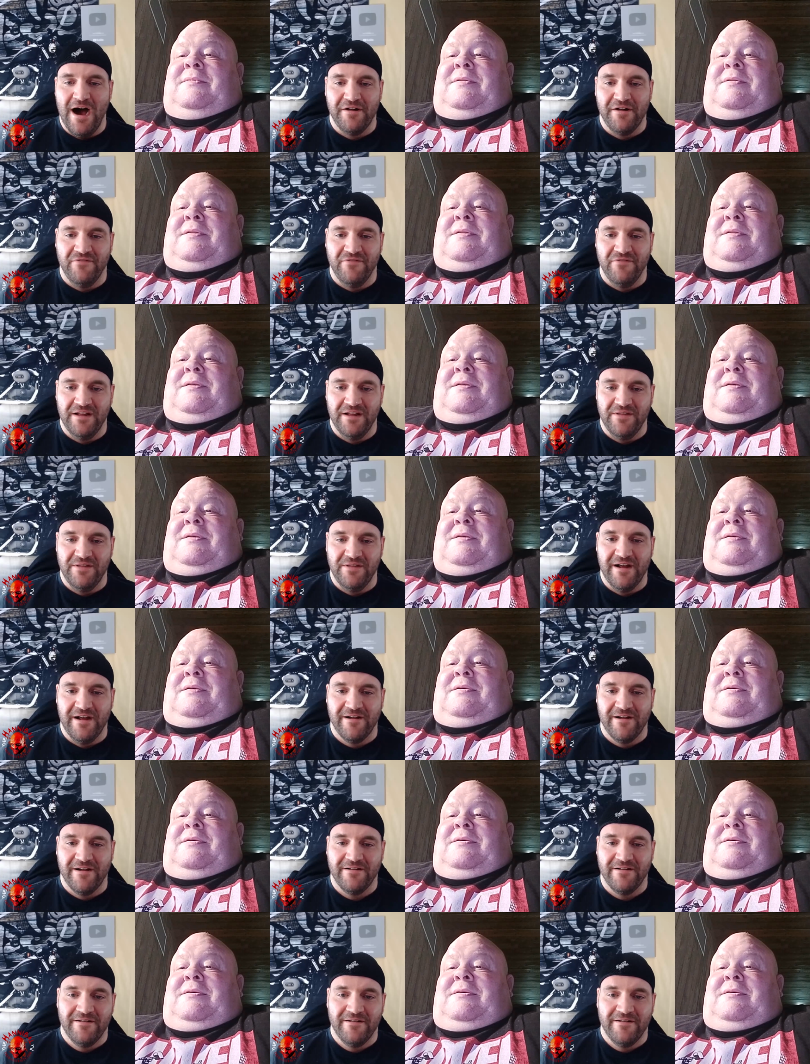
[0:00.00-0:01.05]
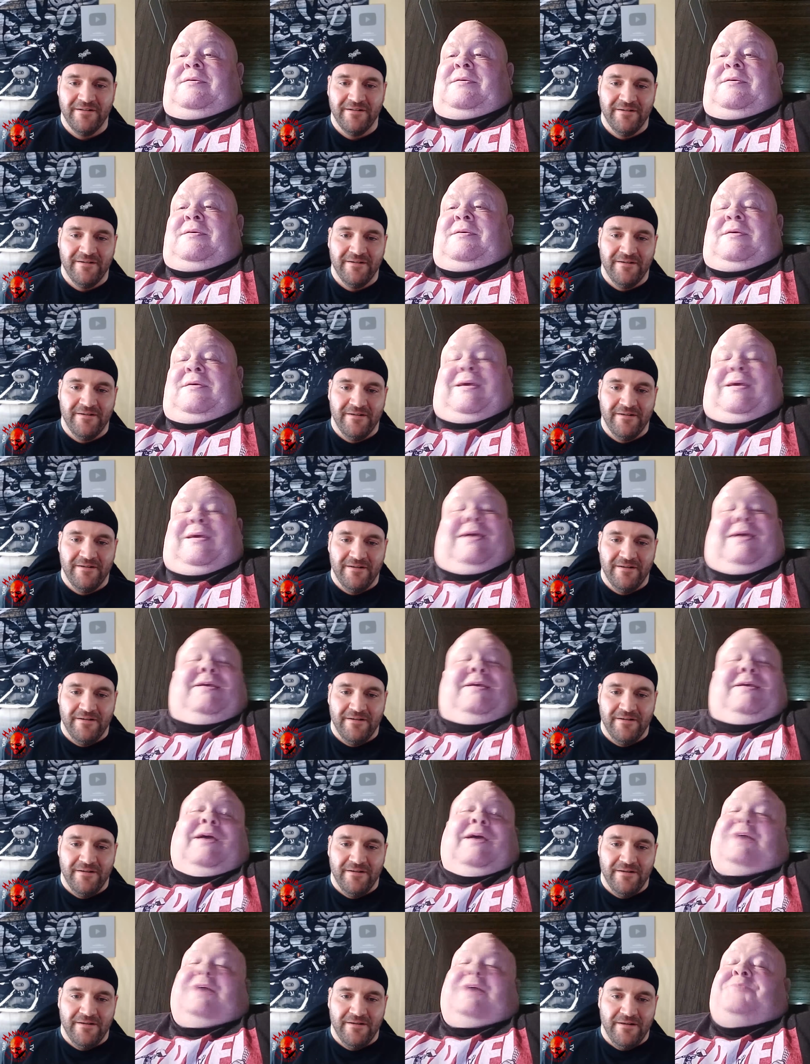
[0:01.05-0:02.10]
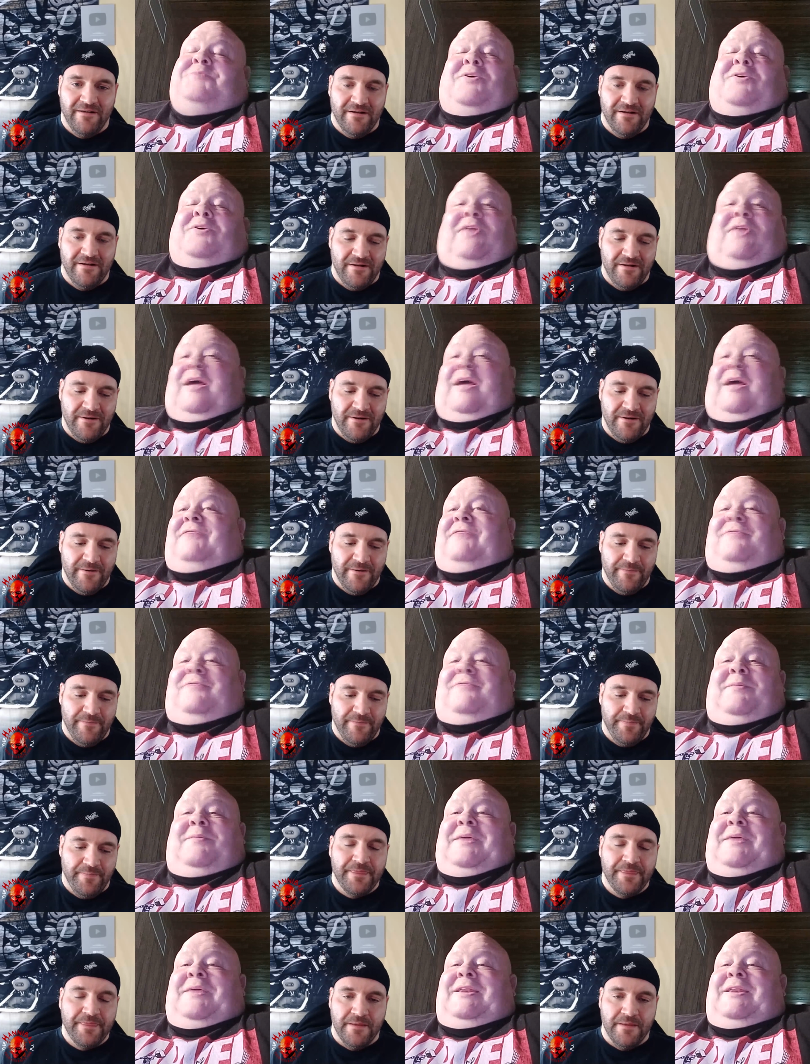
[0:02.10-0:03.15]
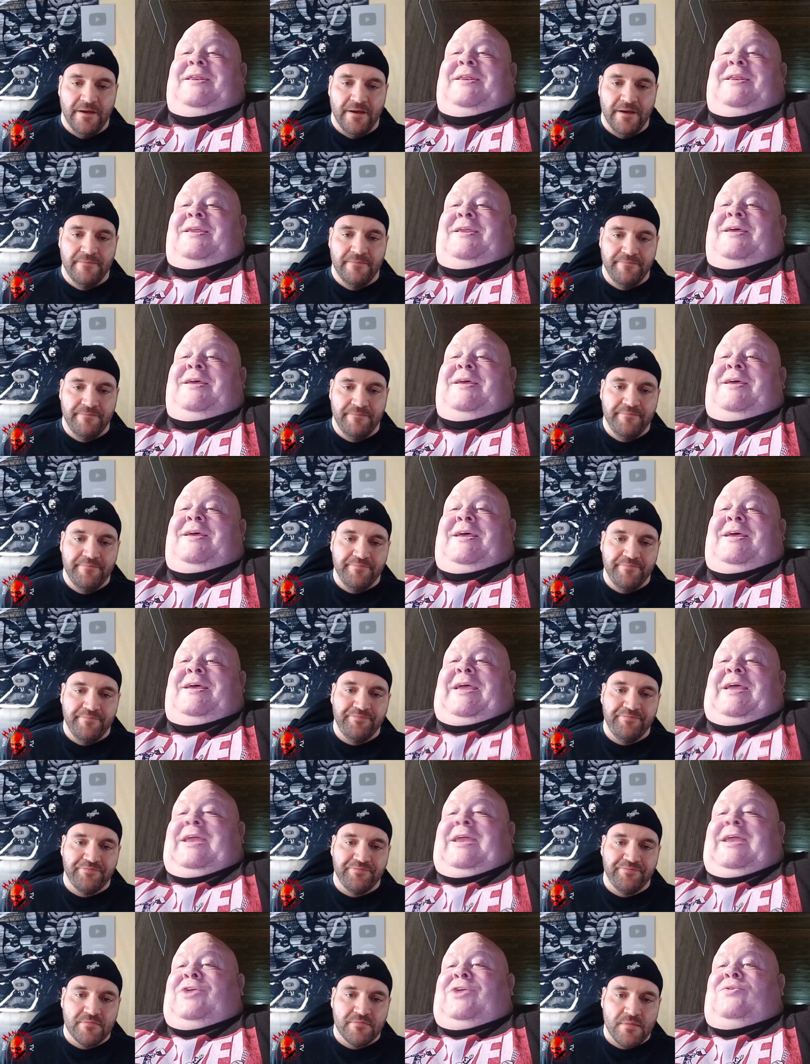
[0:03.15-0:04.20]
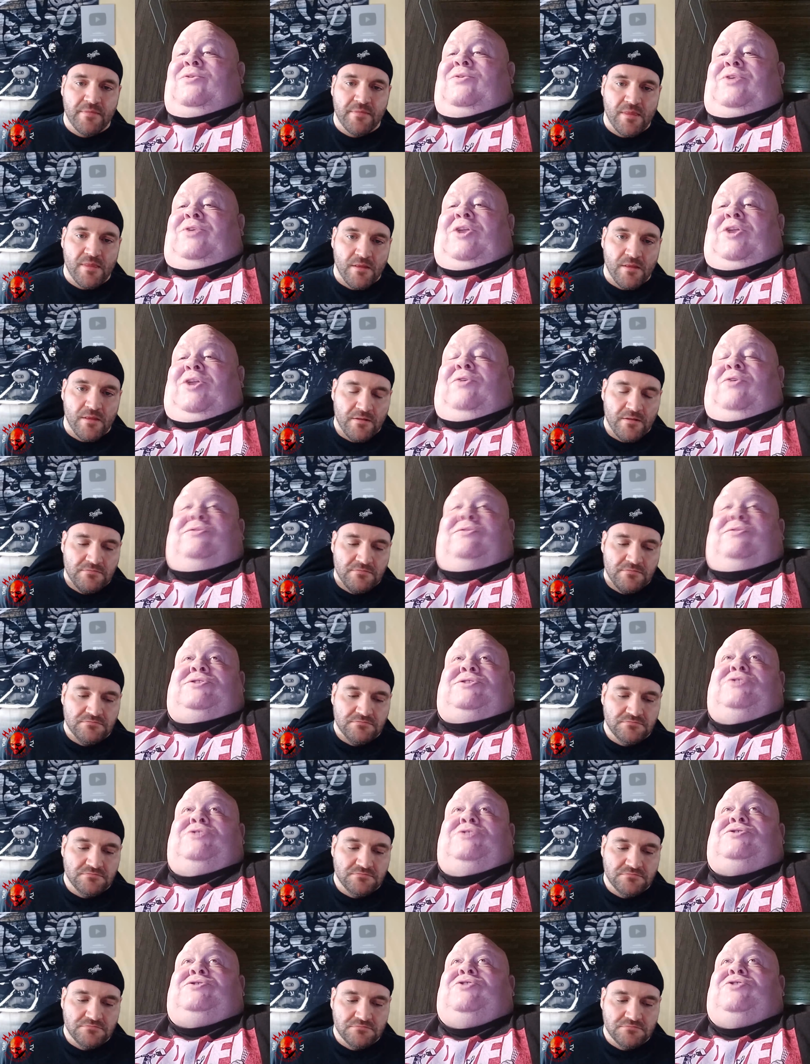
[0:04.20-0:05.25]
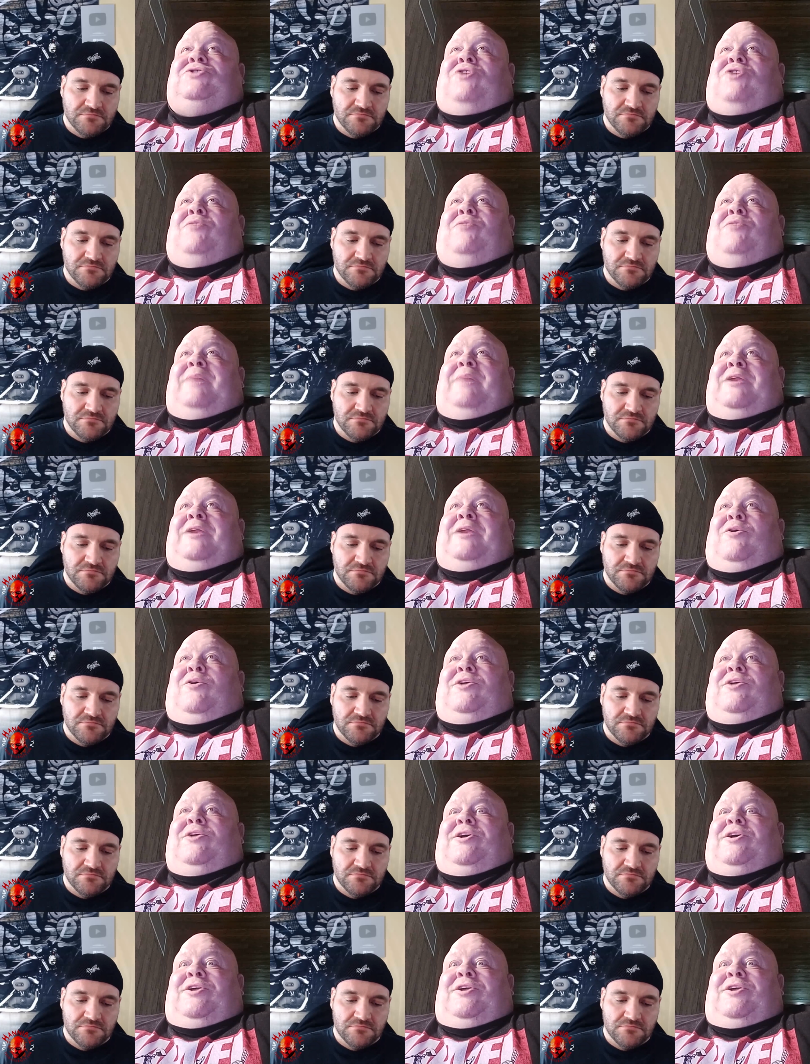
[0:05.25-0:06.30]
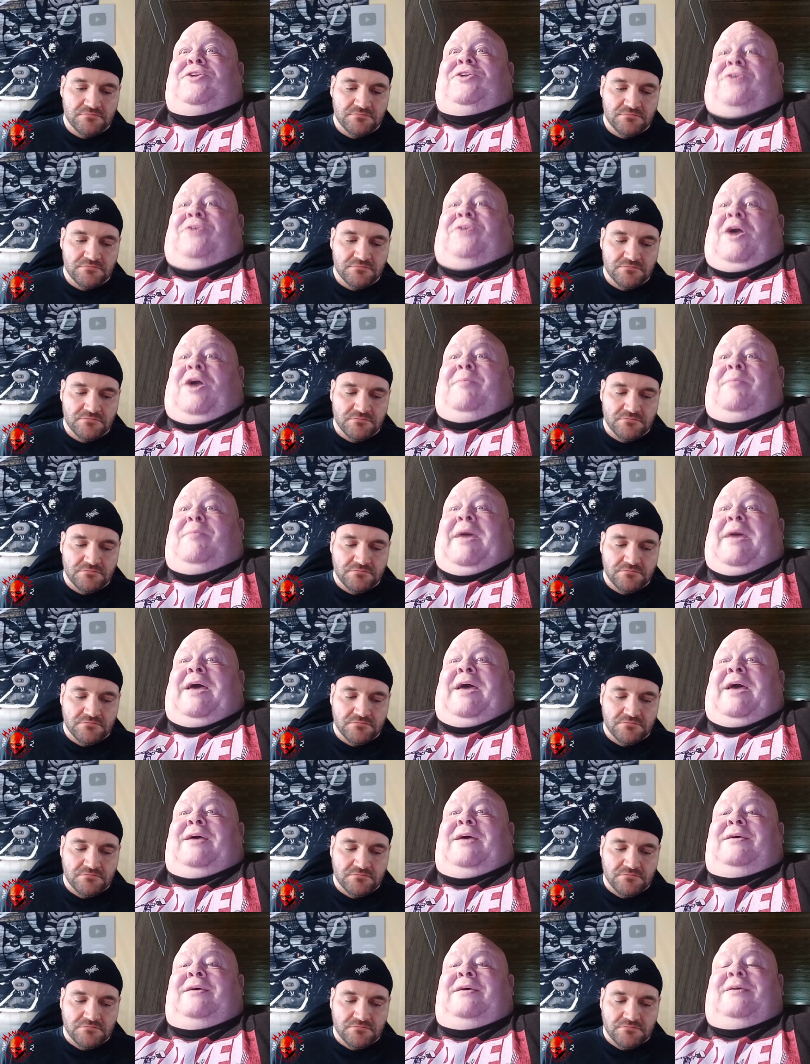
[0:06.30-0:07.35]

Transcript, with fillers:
Speaker 1: out of it there?
Speaker 2: Yeah, that's part of life. I mean... He knew, you know, two two grown men going there are going to do combat.